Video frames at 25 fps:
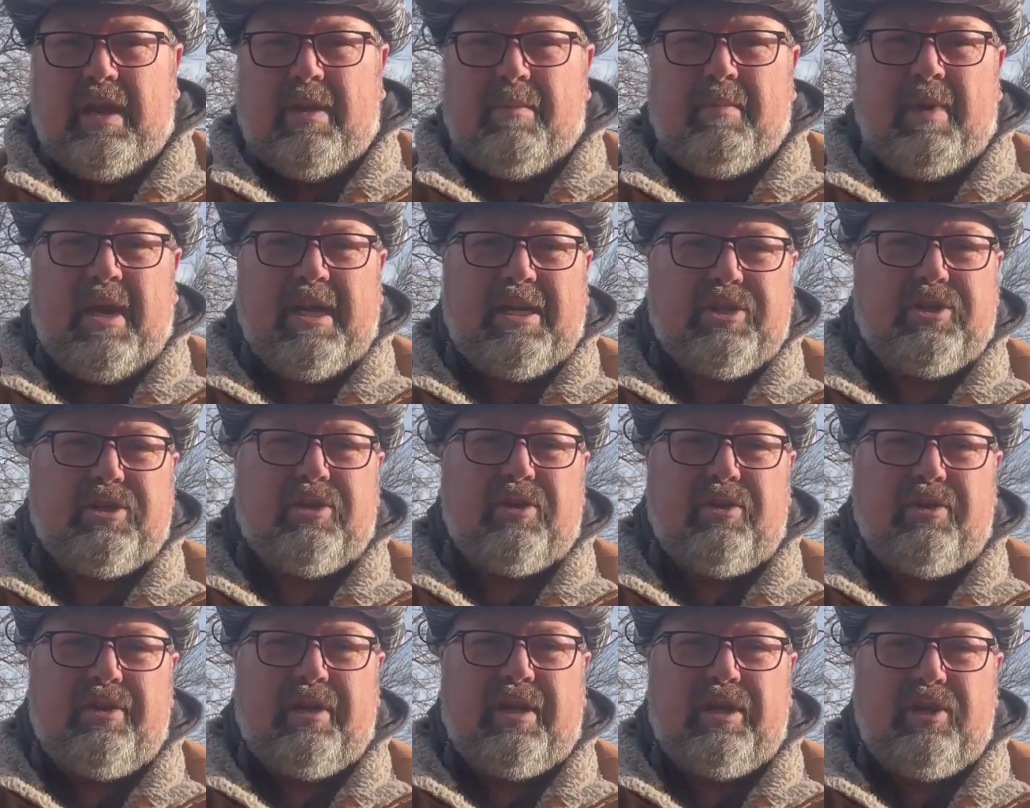Make
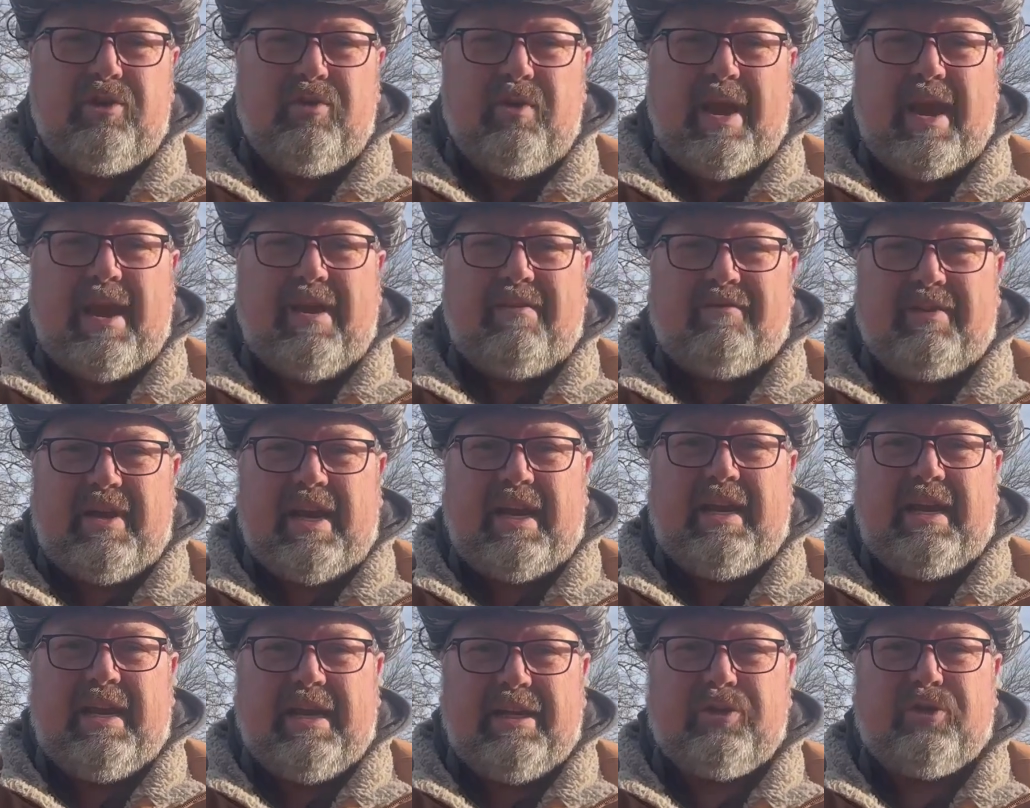sure that you have
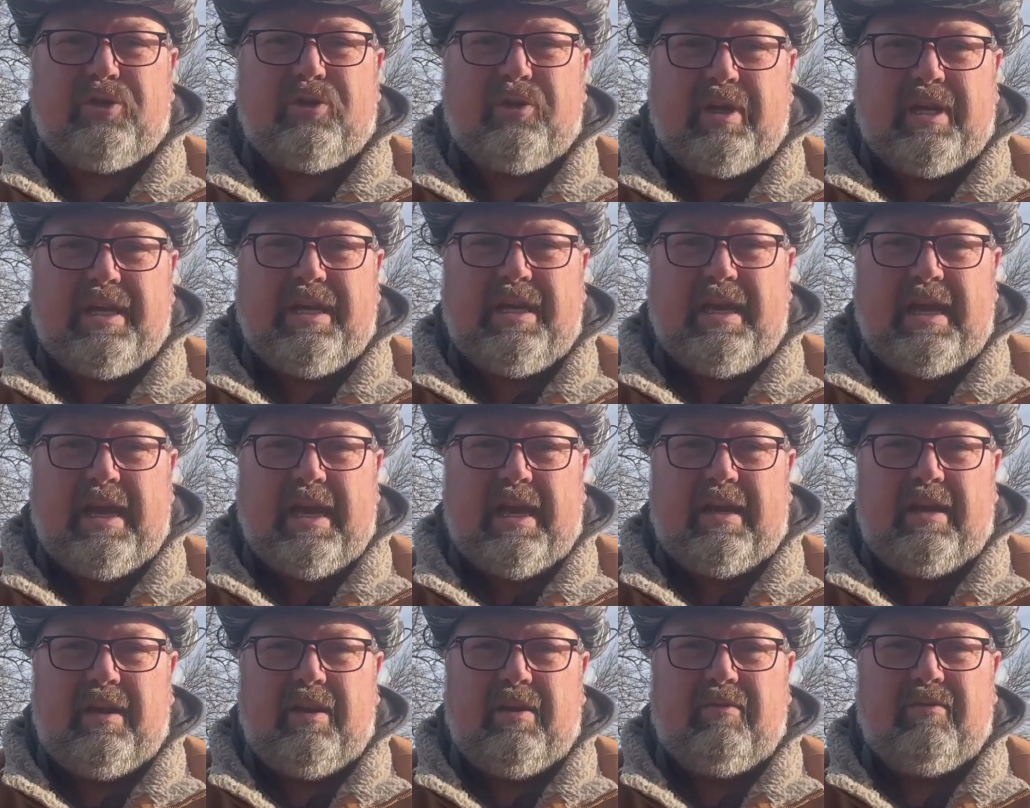that extra
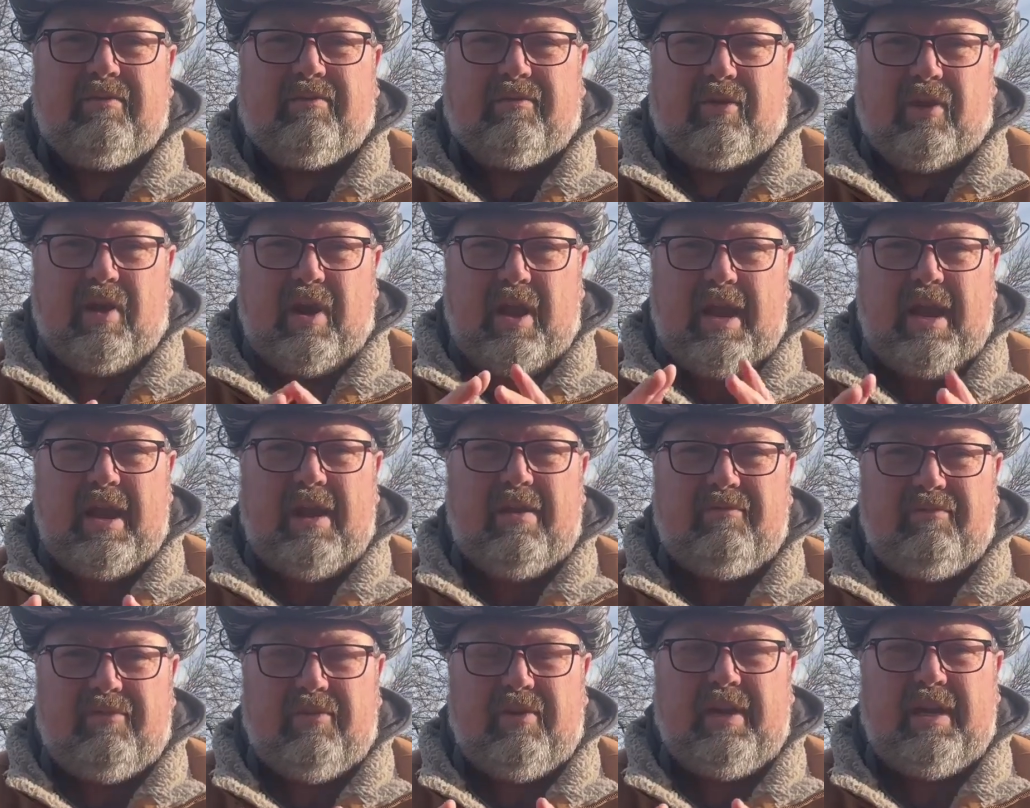kit for
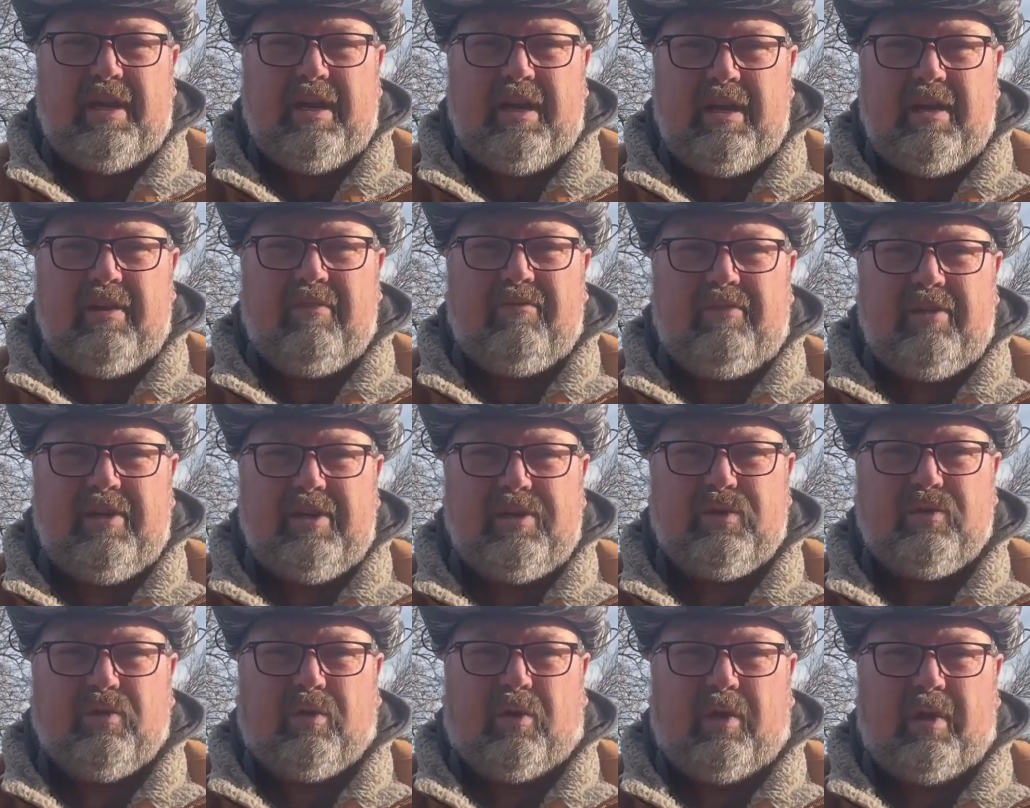every
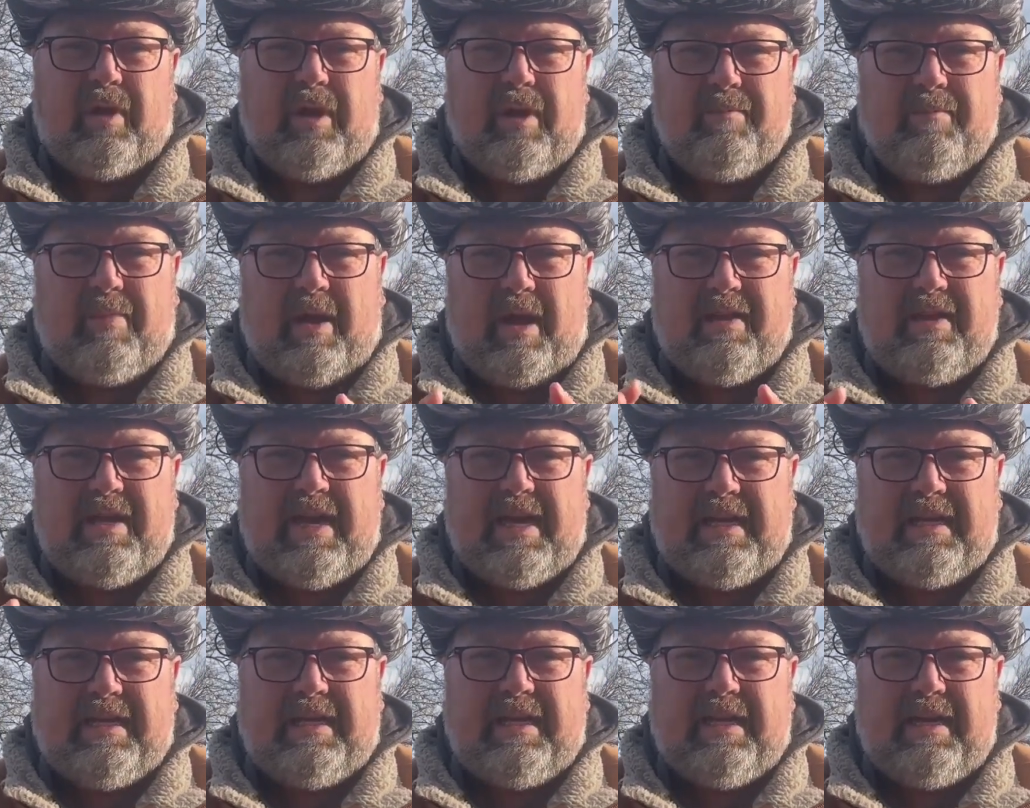individual. And by
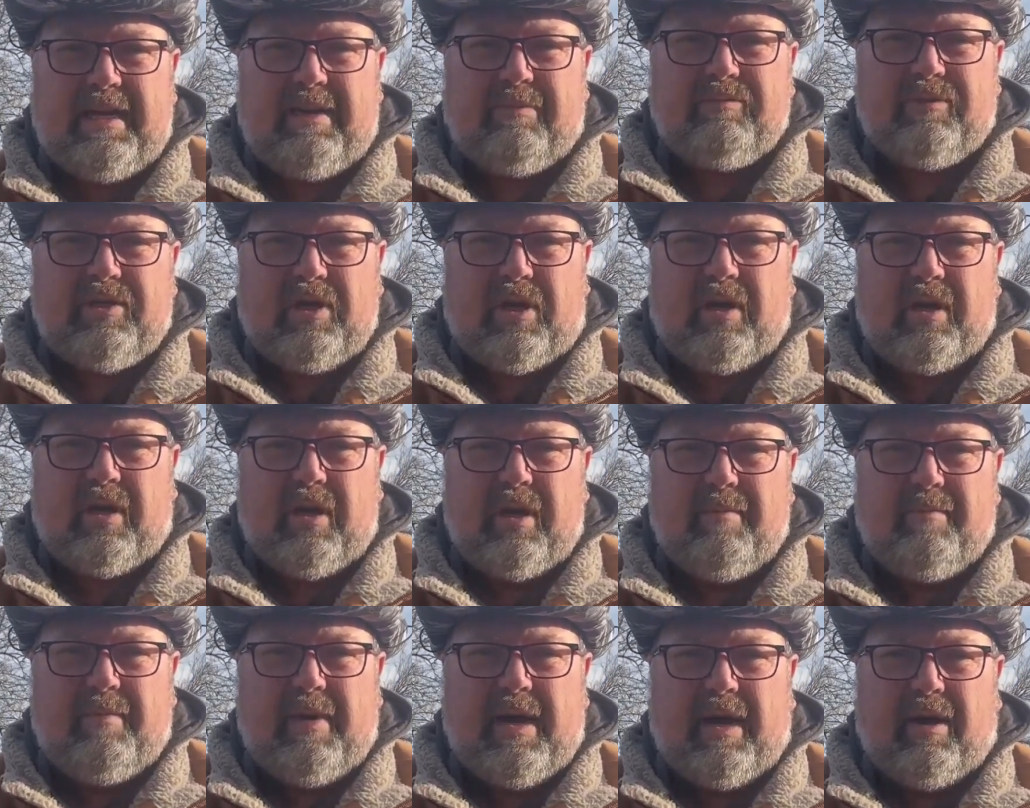that kit, I'm talking
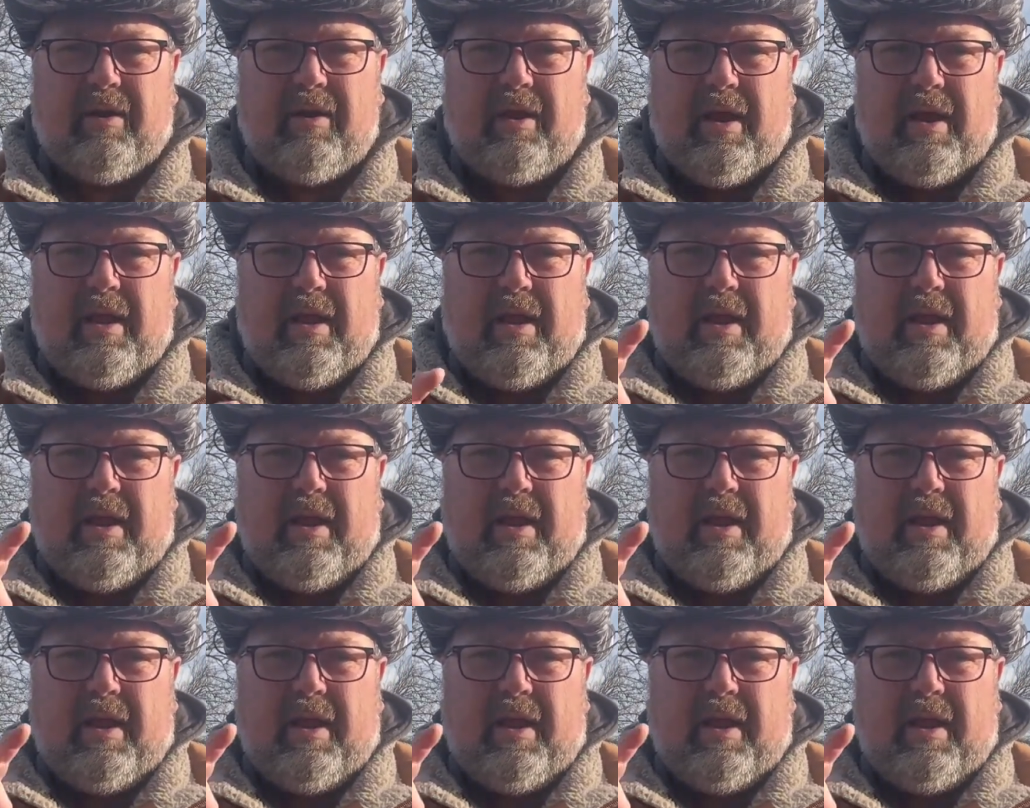about